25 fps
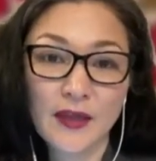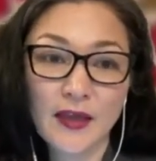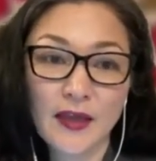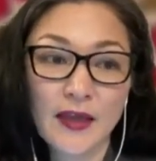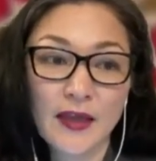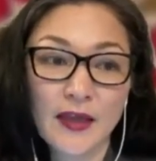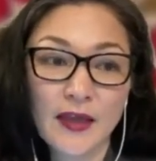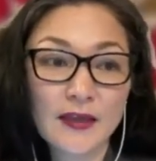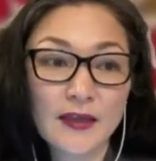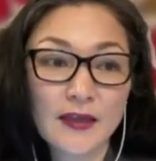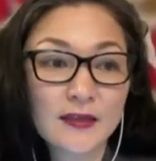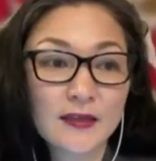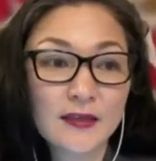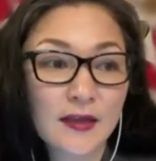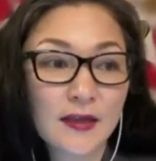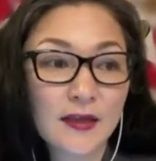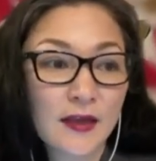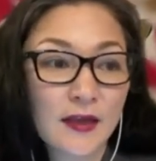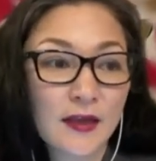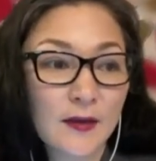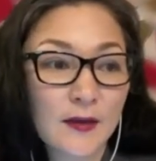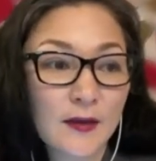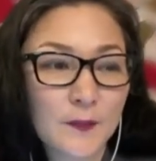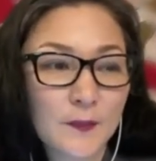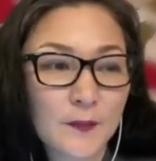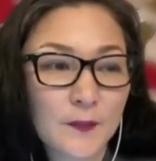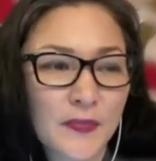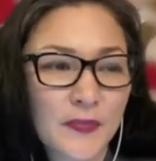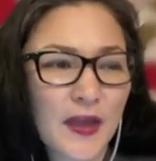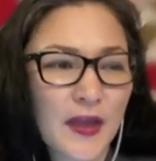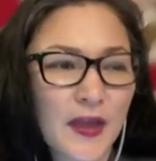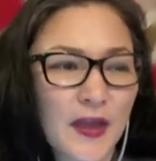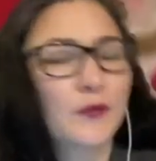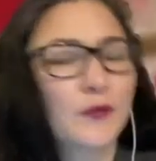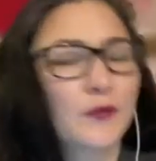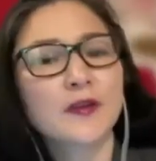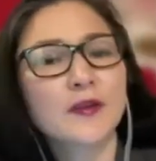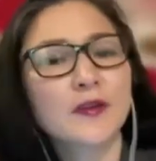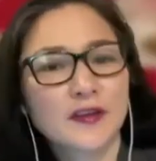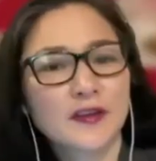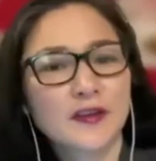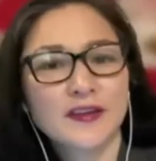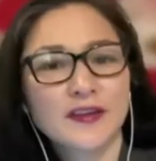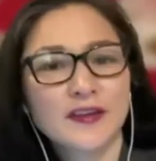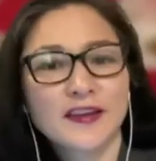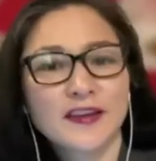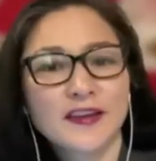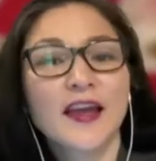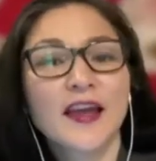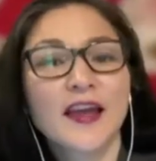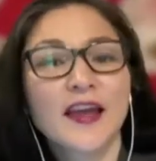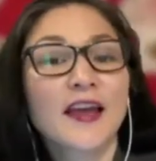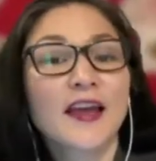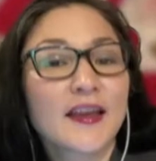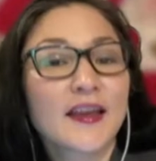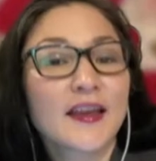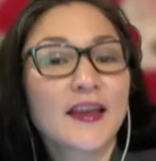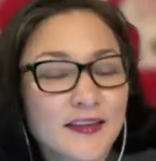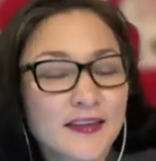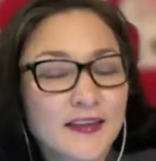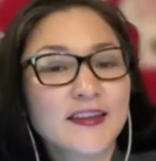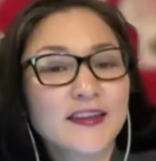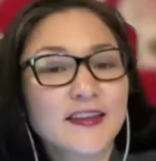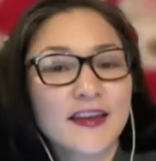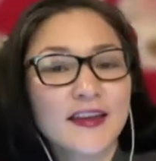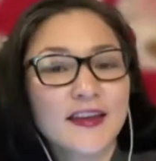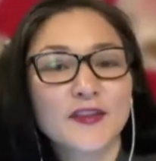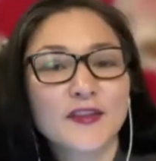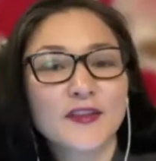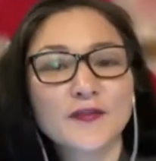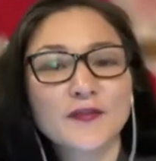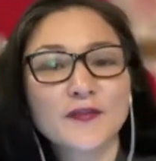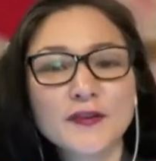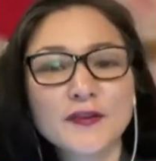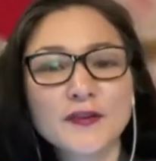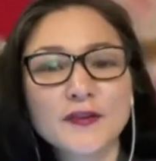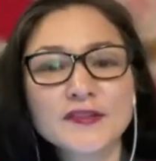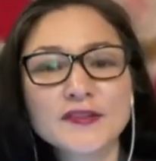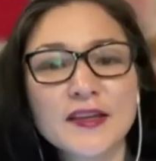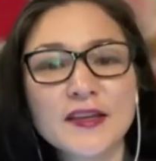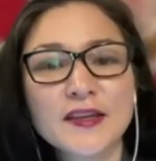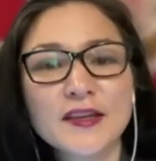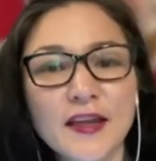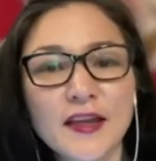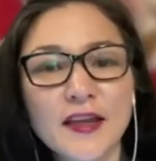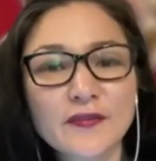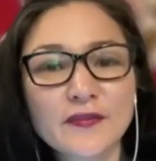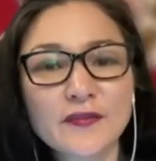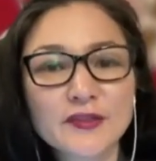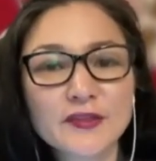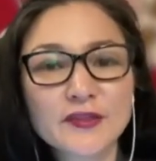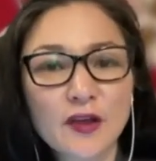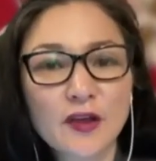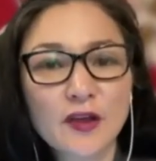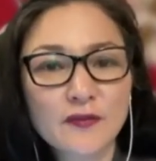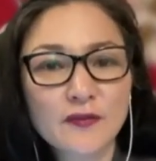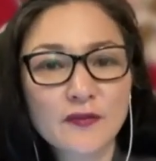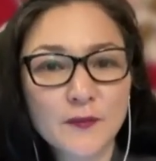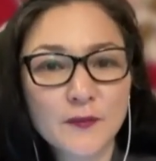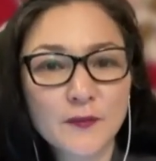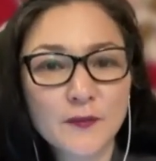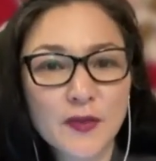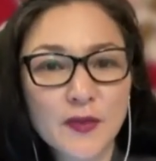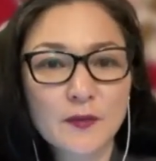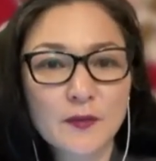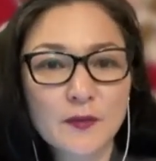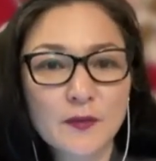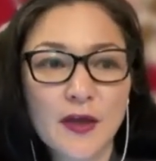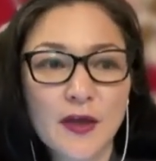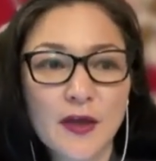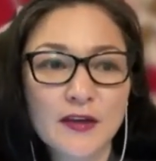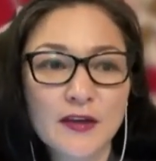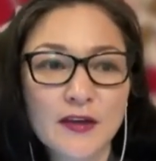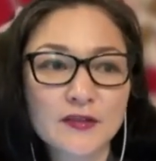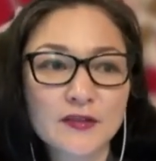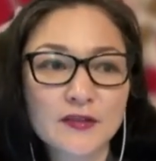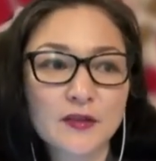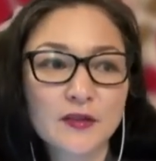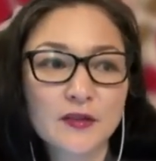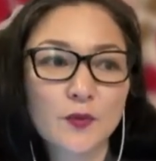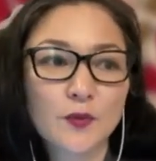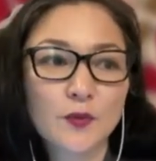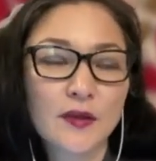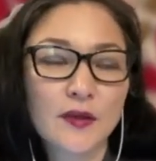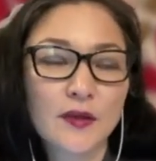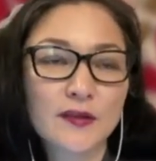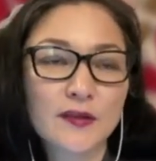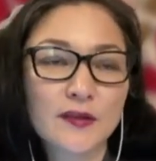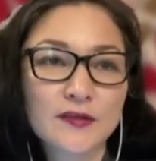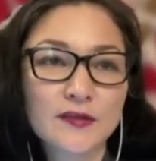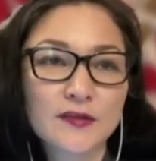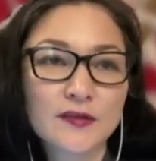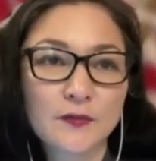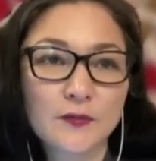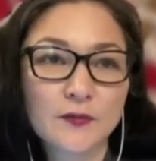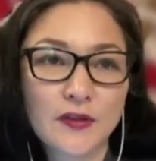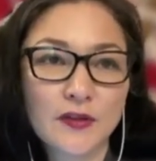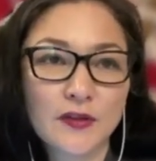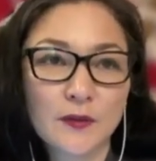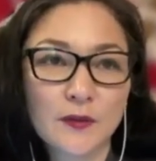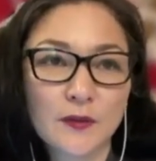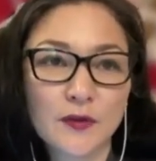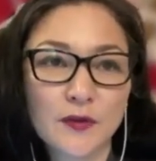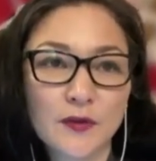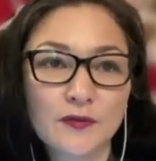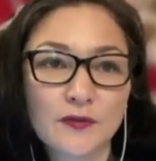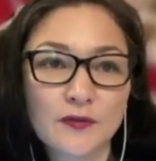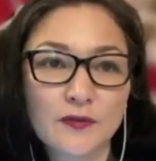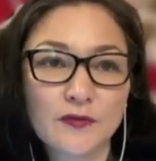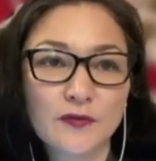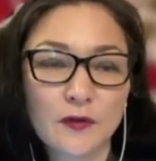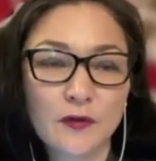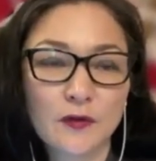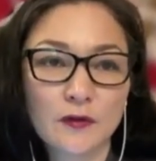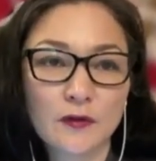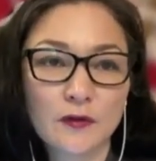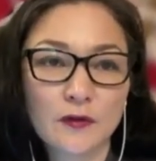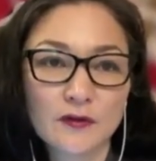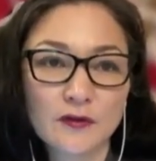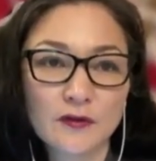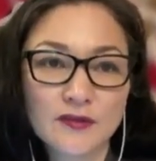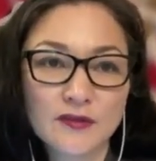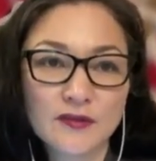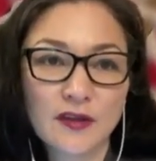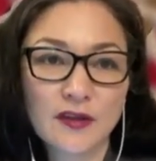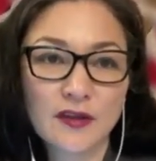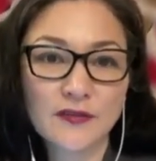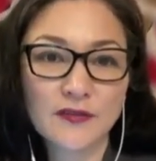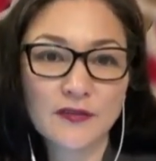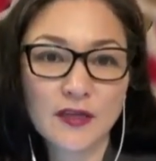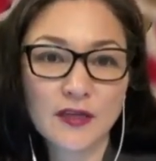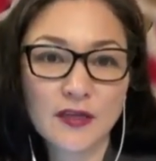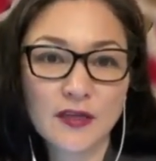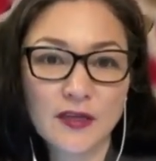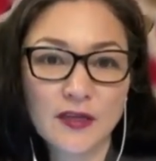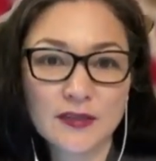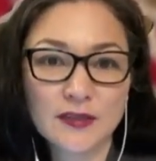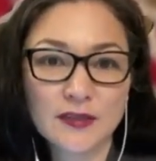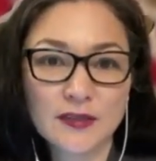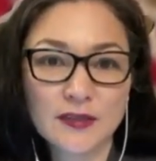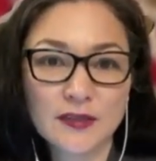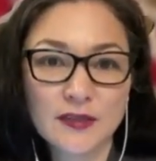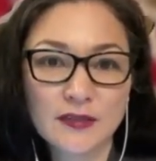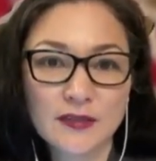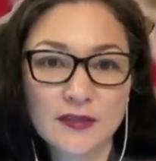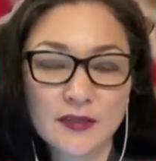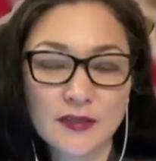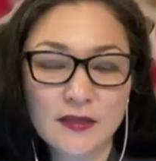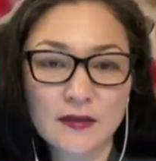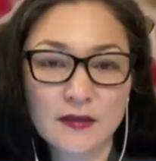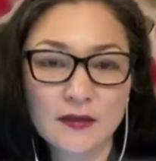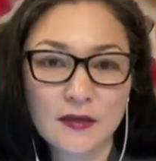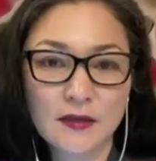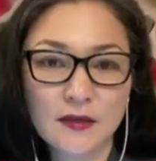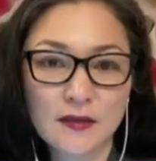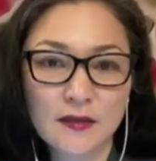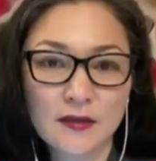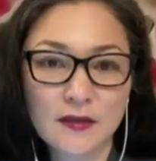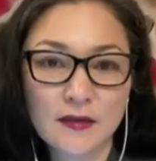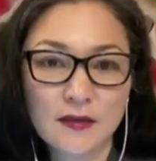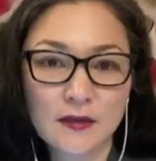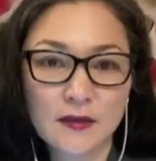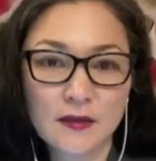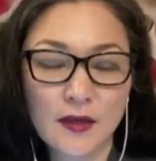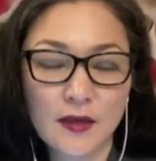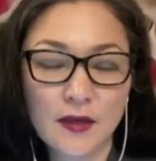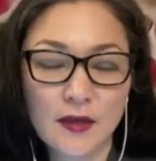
Many decades. Yeah, the first thing I ever saw from him actually was some really beautiful stuff that he did in the